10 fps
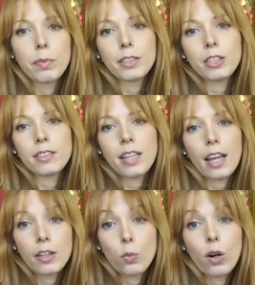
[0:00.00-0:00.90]
but just
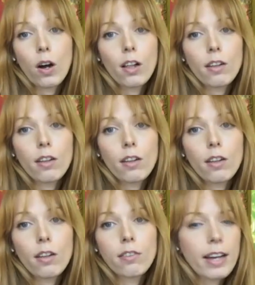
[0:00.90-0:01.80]
Andy
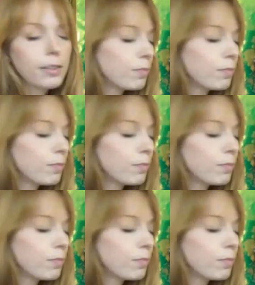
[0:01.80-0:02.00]
Warhol-ified.